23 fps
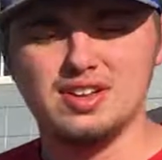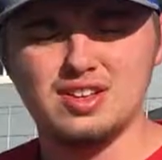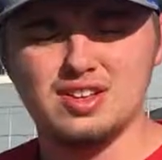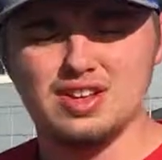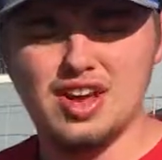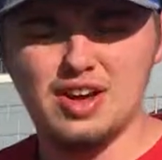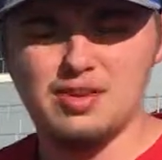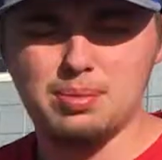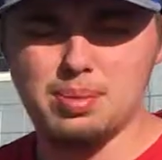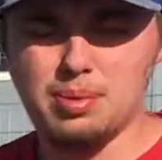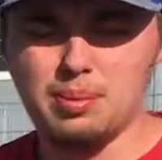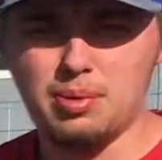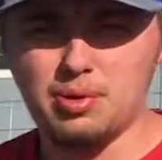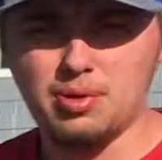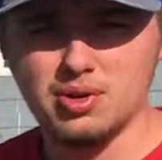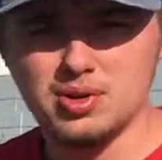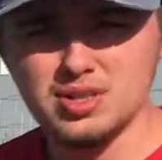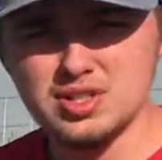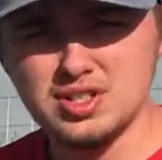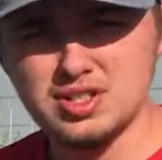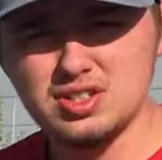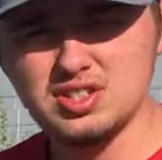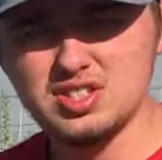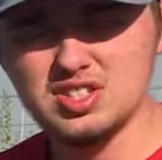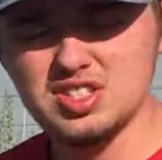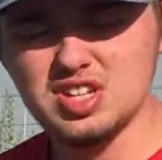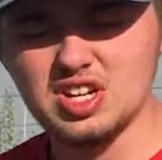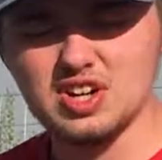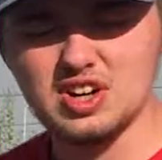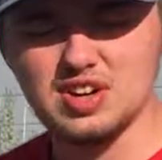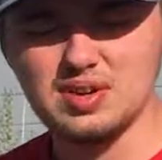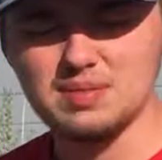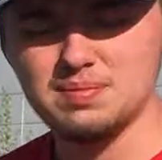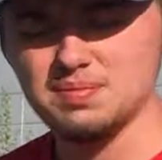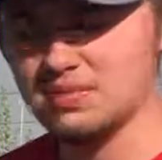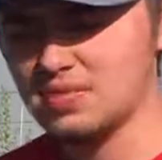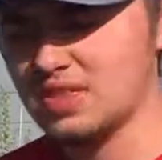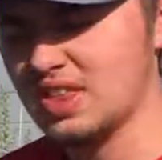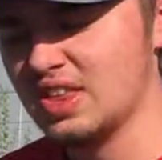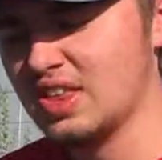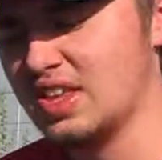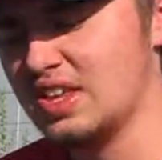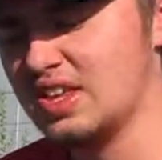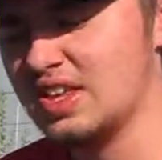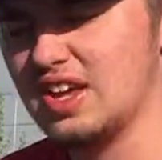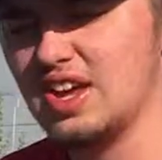You have proportional steering,
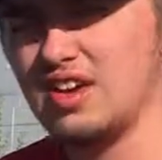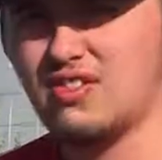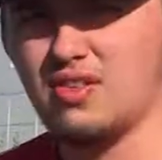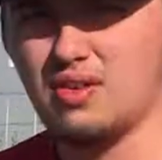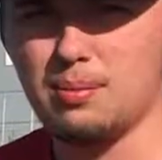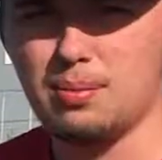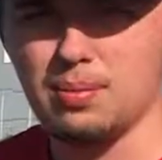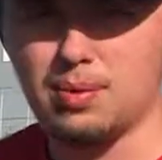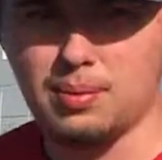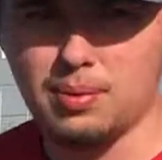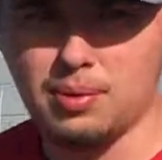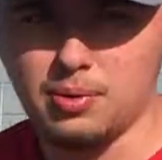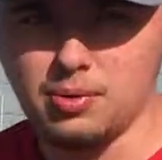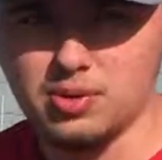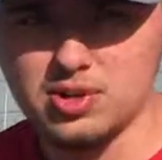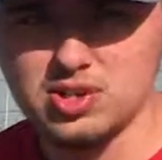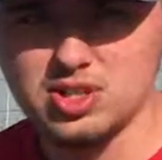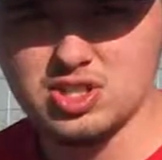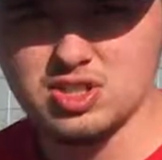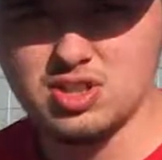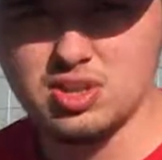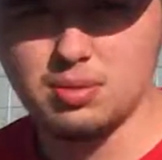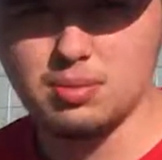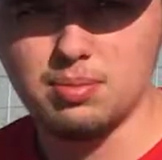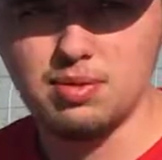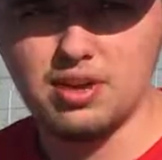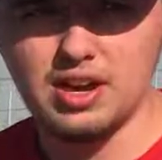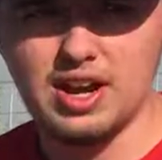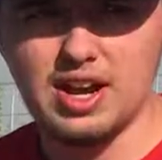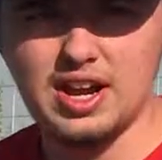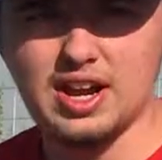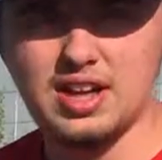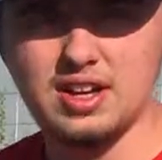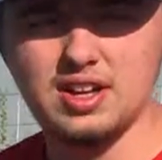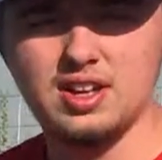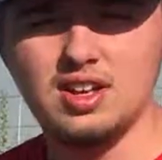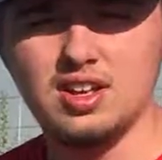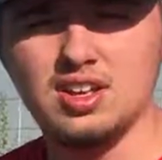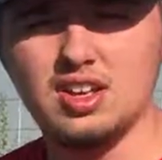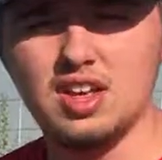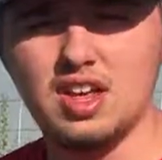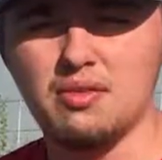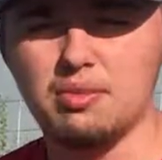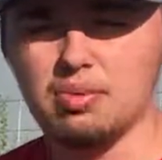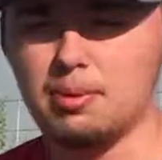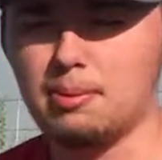you have a proportional brake,
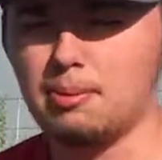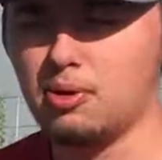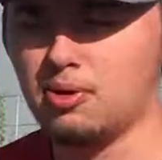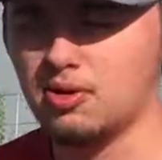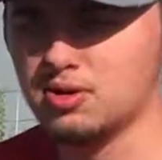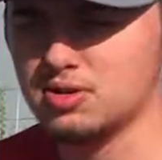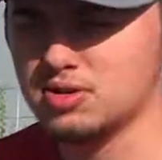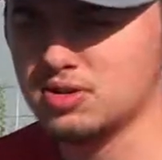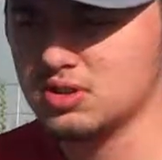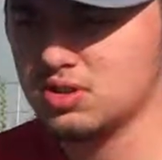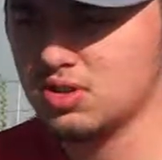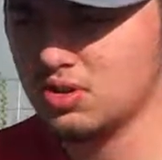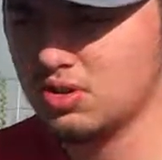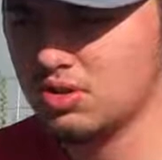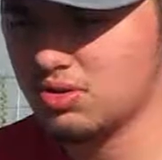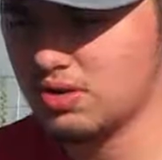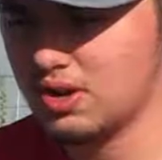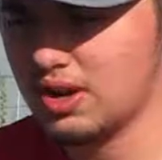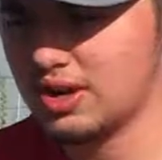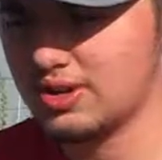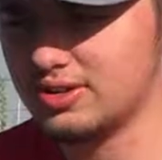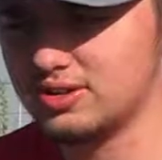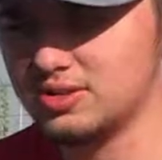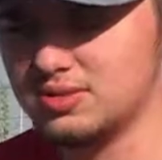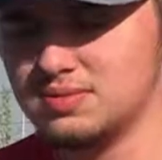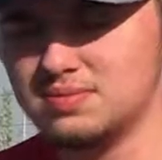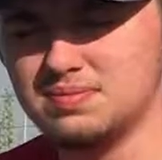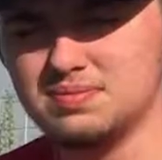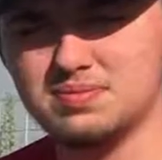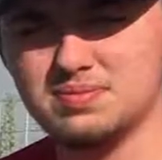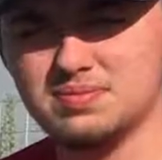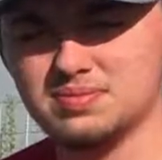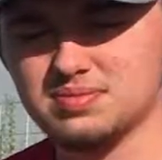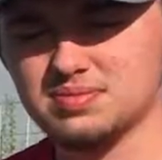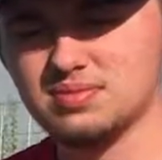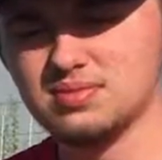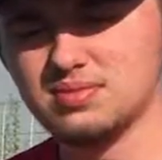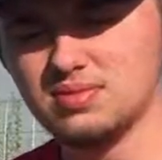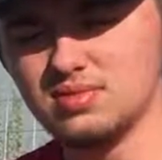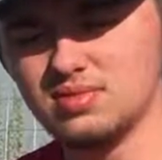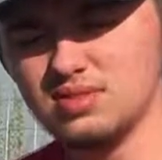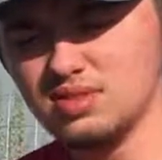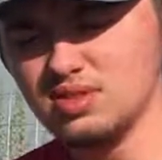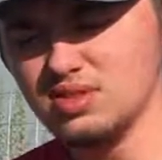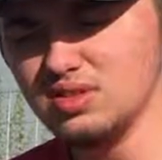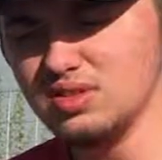you have proportional throttle.
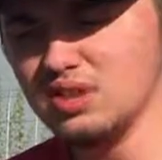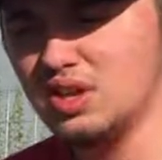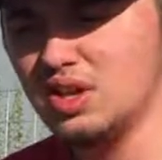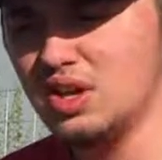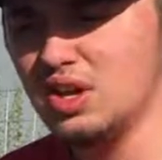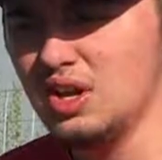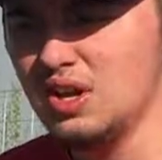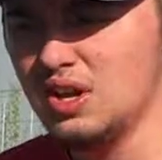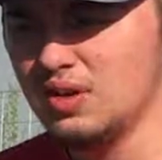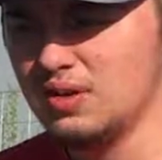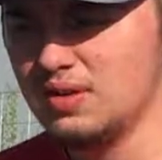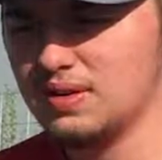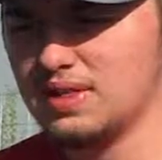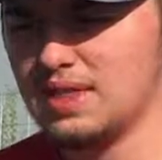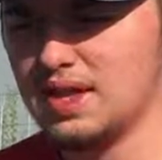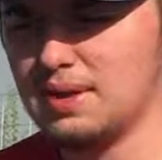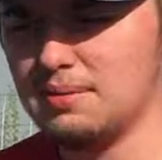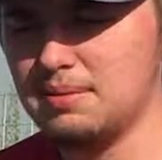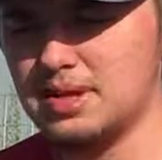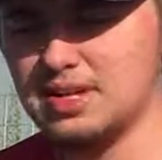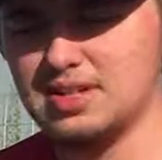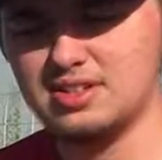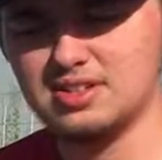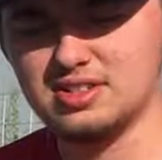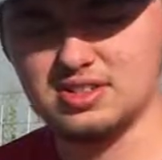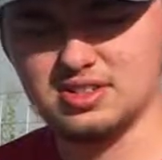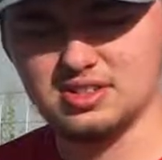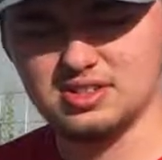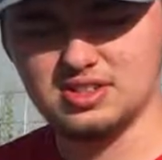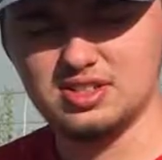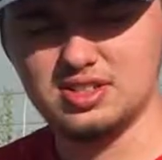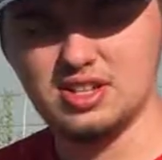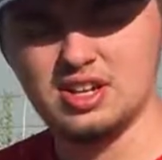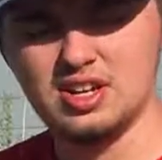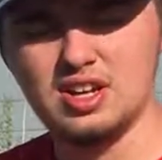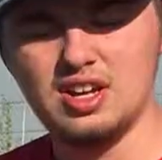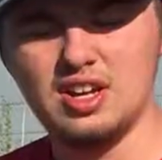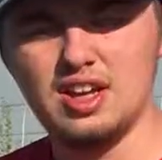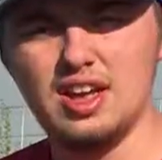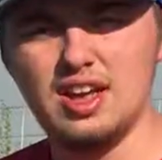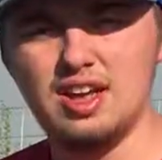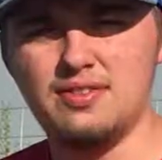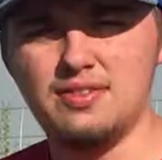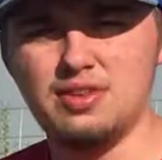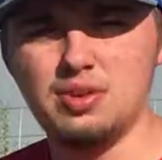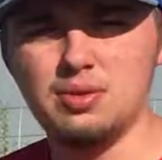And what that means is,
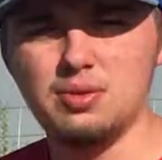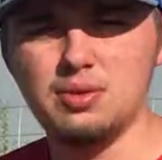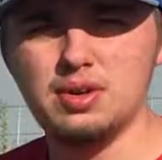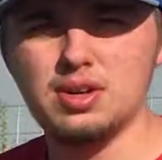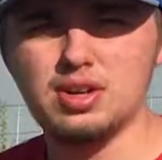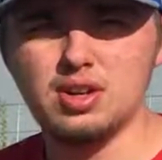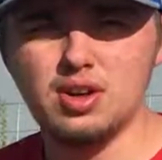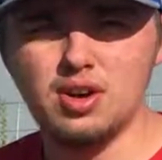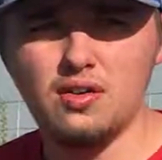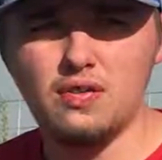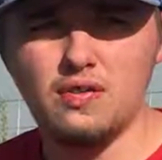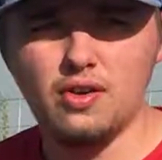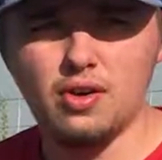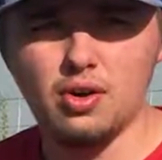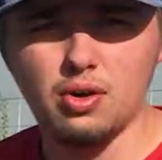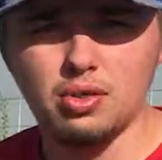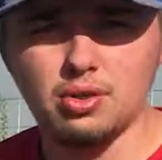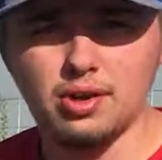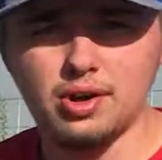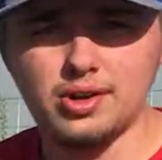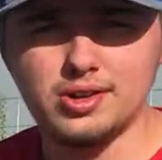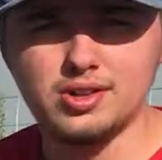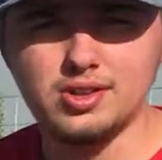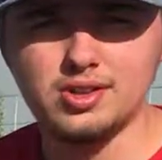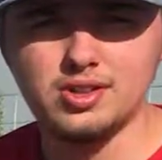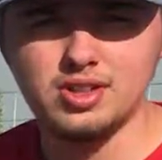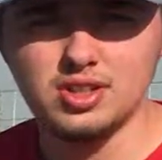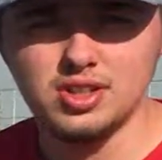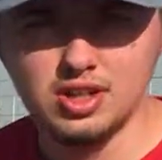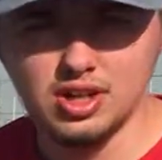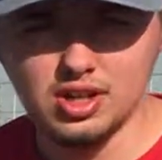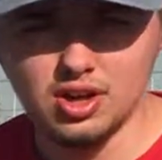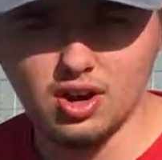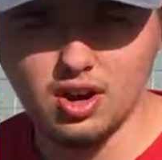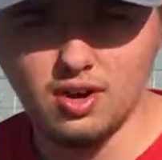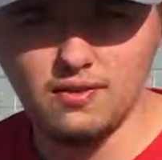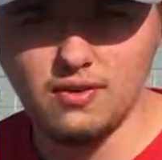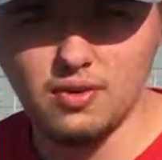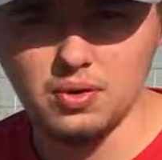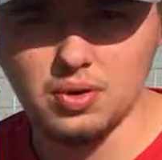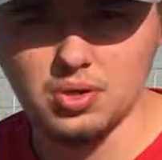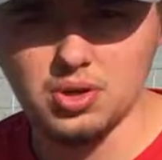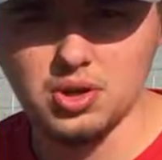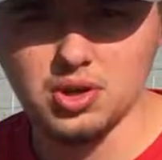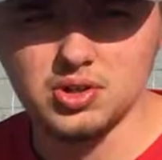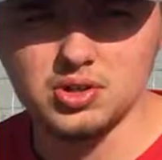if you want to go full throttle, you can go
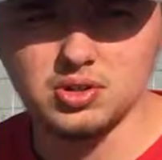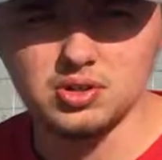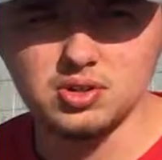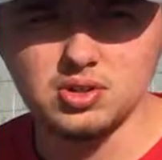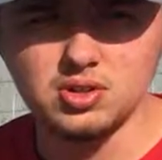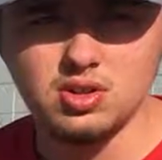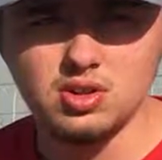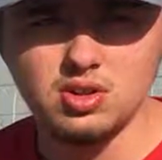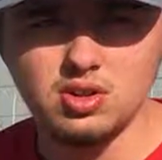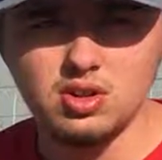full throttle.